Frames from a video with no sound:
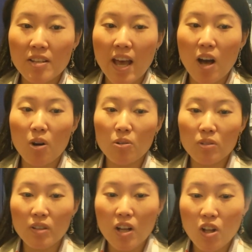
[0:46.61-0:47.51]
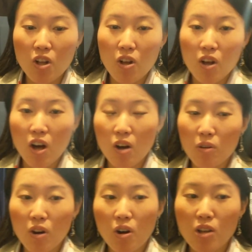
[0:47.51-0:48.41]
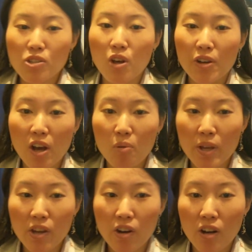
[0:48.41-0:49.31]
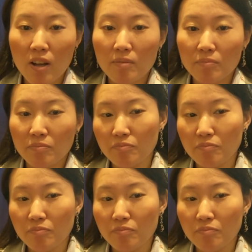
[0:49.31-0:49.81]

now, also, you know, we are uh,